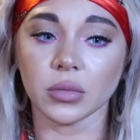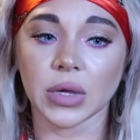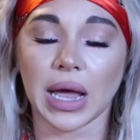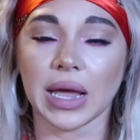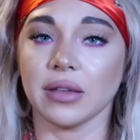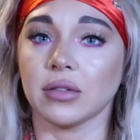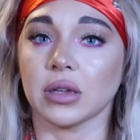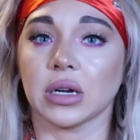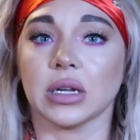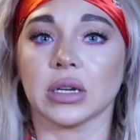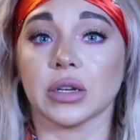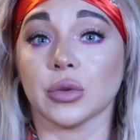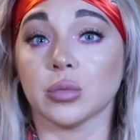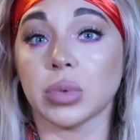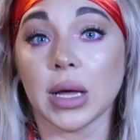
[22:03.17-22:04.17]
I even got a
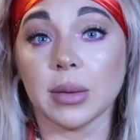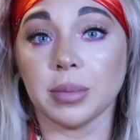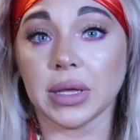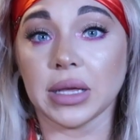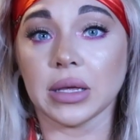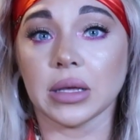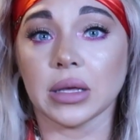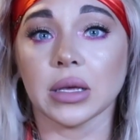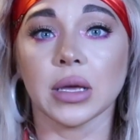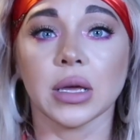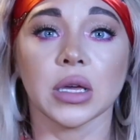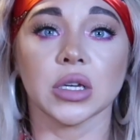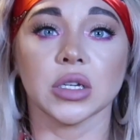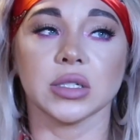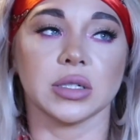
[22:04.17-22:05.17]
new puppy.
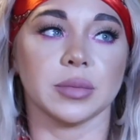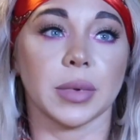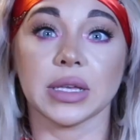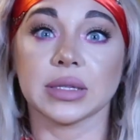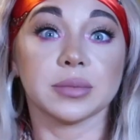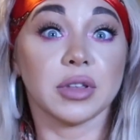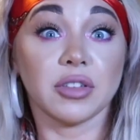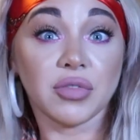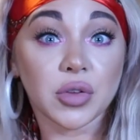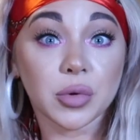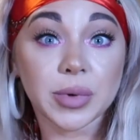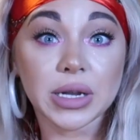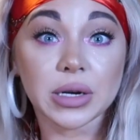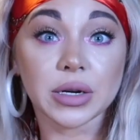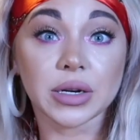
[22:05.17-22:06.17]
She makes me feel
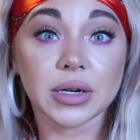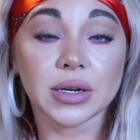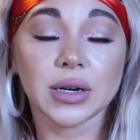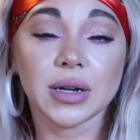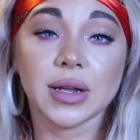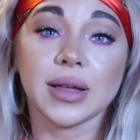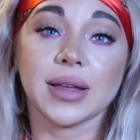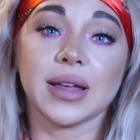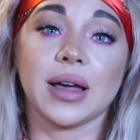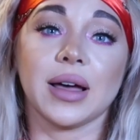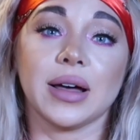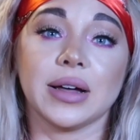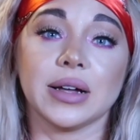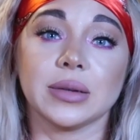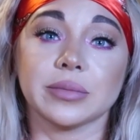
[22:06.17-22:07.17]
better.
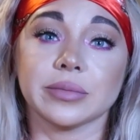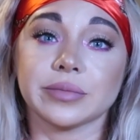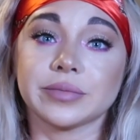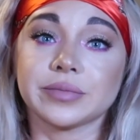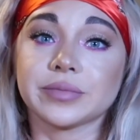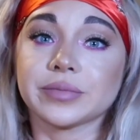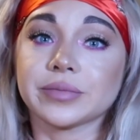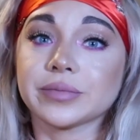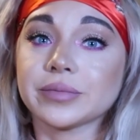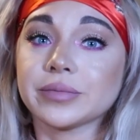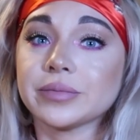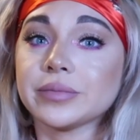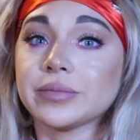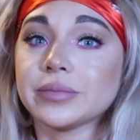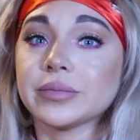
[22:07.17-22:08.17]
I'm
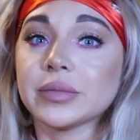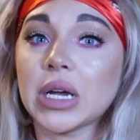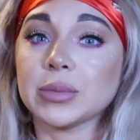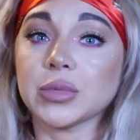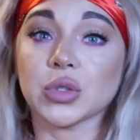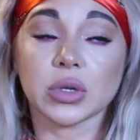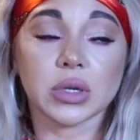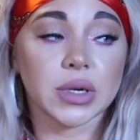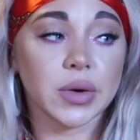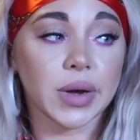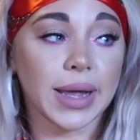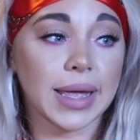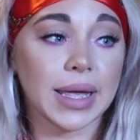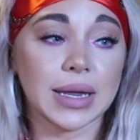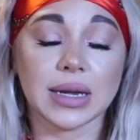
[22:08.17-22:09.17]
doing
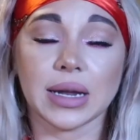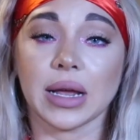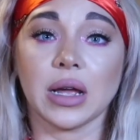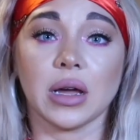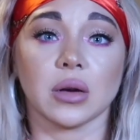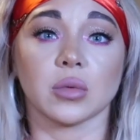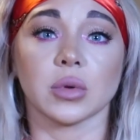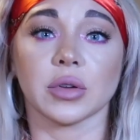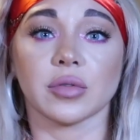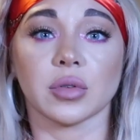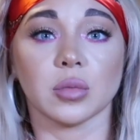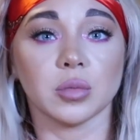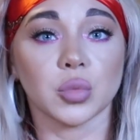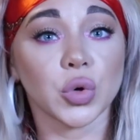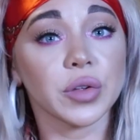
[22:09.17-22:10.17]
great. I got a
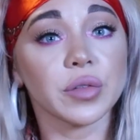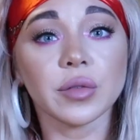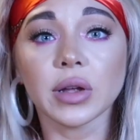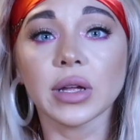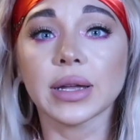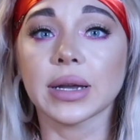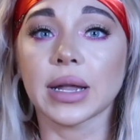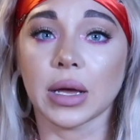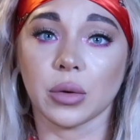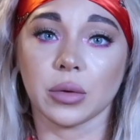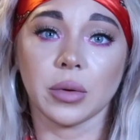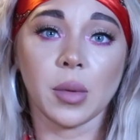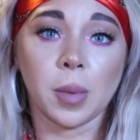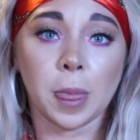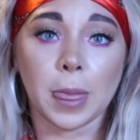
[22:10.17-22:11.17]
wonderful boyfriend.
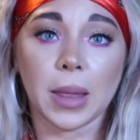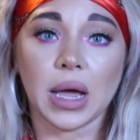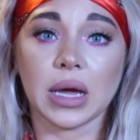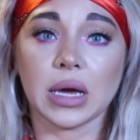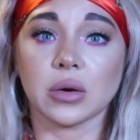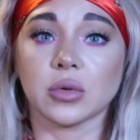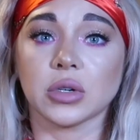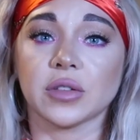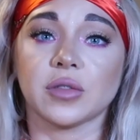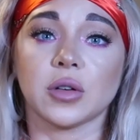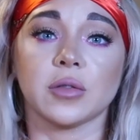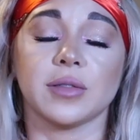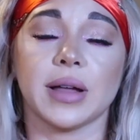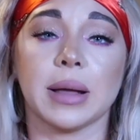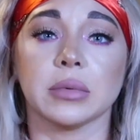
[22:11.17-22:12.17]
I got a
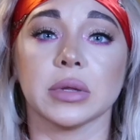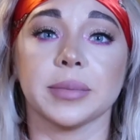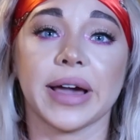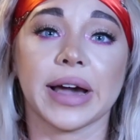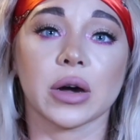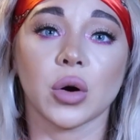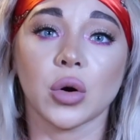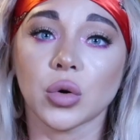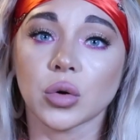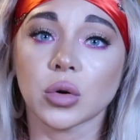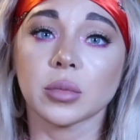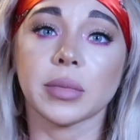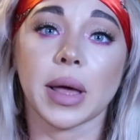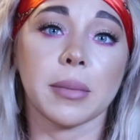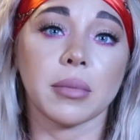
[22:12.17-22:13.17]
wonderful family back
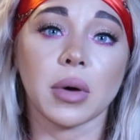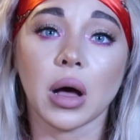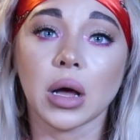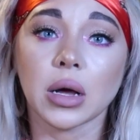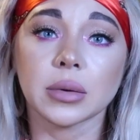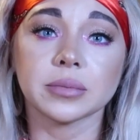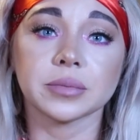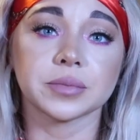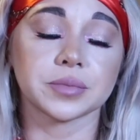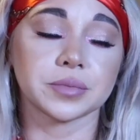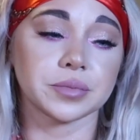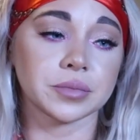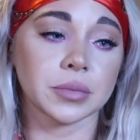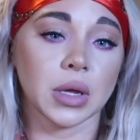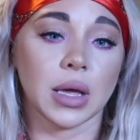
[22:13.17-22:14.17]
home, my mom
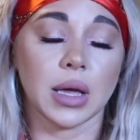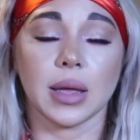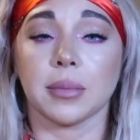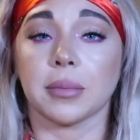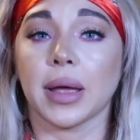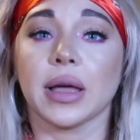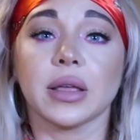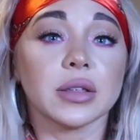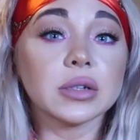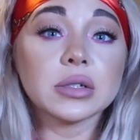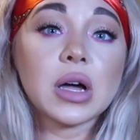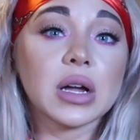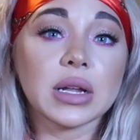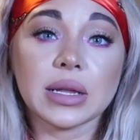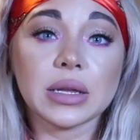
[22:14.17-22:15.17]
and my other
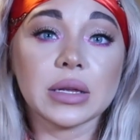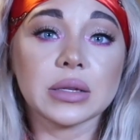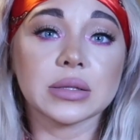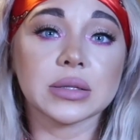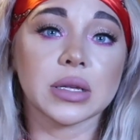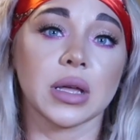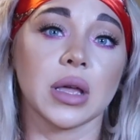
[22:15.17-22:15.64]
doggies.